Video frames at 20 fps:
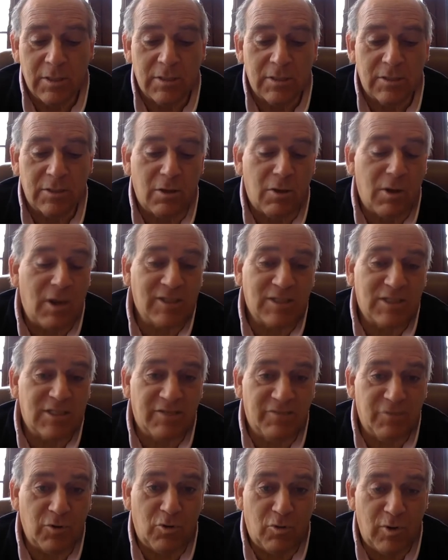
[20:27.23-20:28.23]
So I'll just
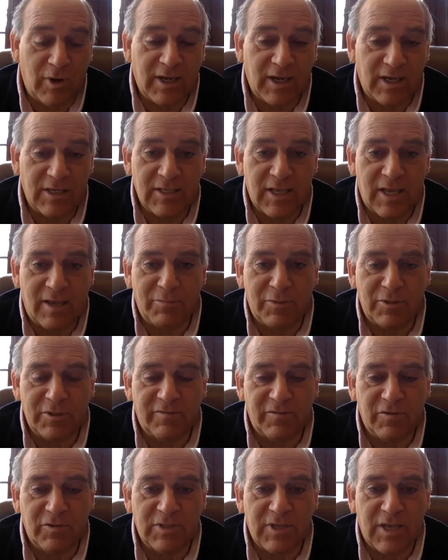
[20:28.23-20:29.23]
give you quick examples.
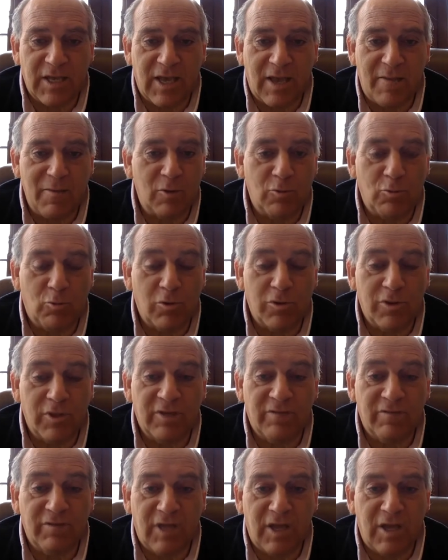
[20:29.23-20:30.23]
If you say, I'm unworthy
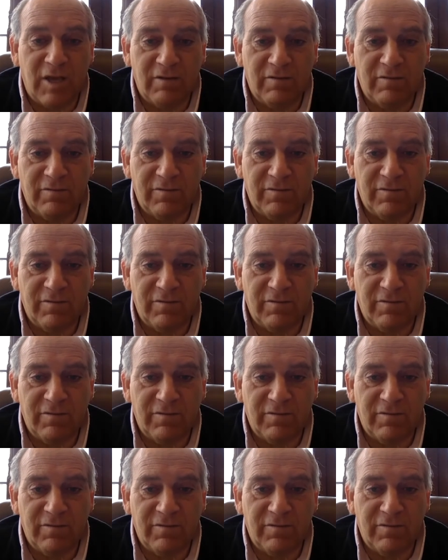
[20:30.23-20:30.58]
of love,